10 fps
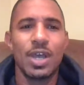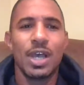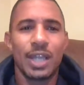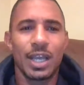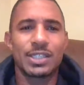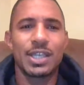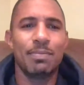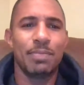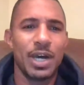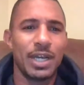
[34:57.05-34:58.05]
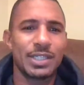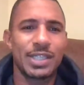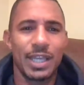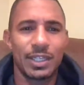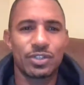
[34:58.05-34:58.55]
Like I say, Bud is
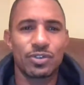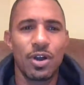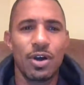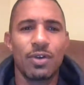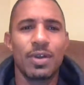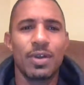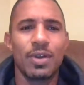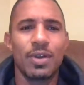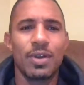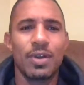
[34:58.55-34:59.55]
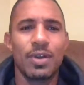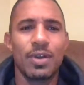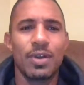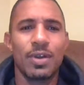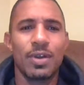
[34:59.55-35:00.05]
hella strong. So
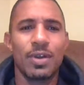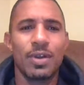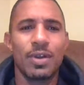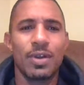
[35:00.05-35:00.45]
I